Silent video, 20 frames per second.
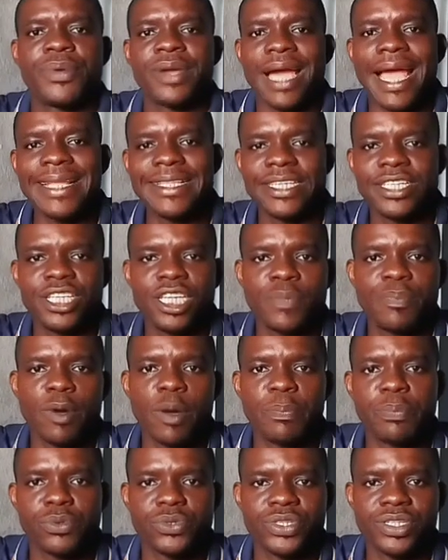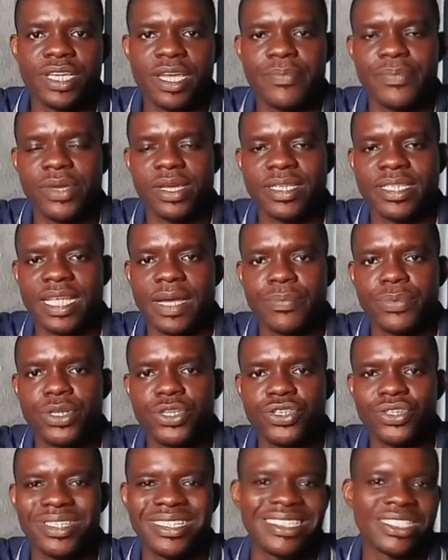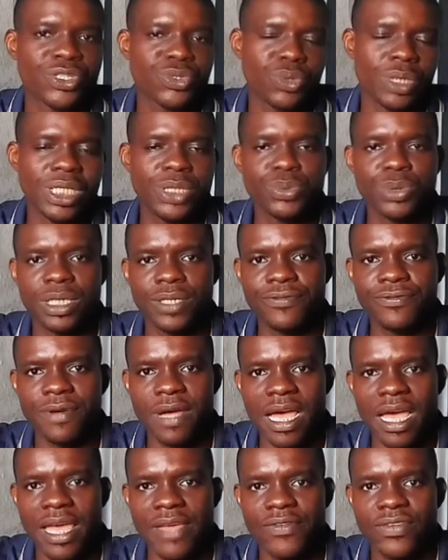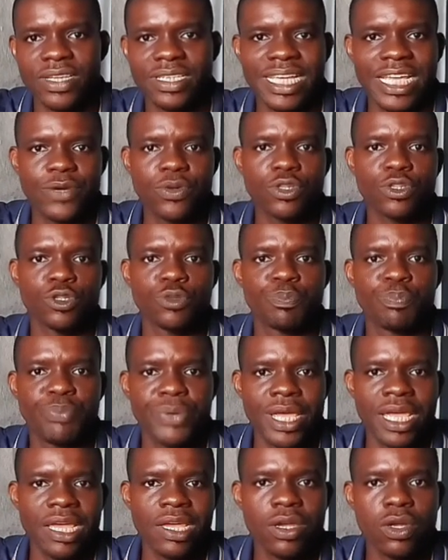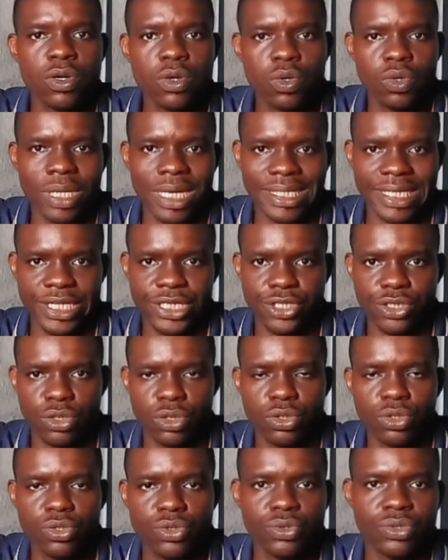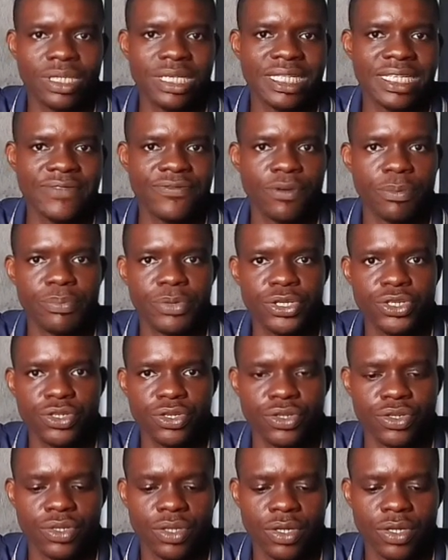you'll be writing UNIPORT Post UTME examination in 2025, then you want to pay close attention to this information.